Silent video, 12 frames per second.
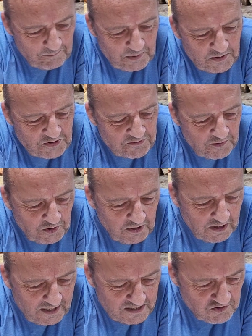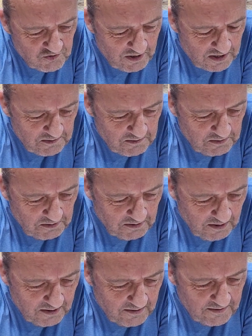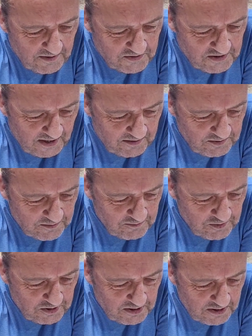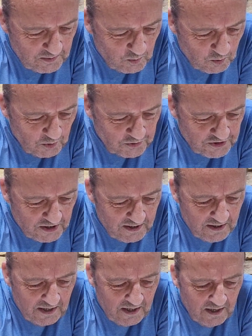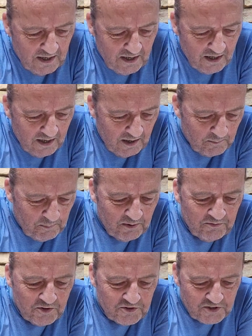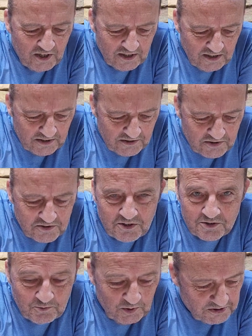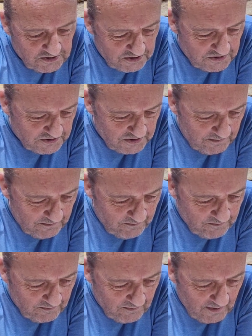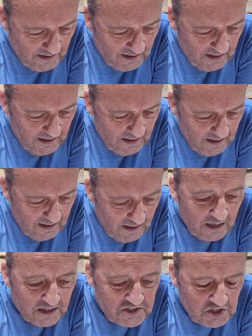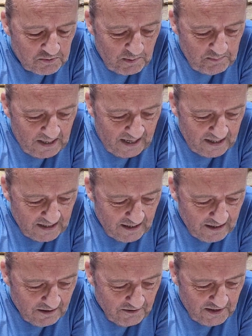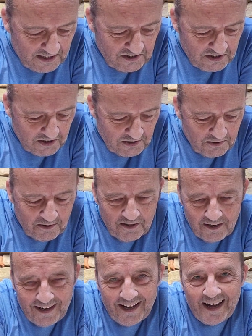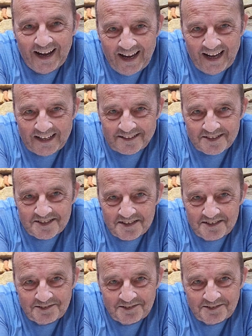Beautiful and tranquil, the sound of running water above the silence does wonders. I shall be back, thank you. Ant.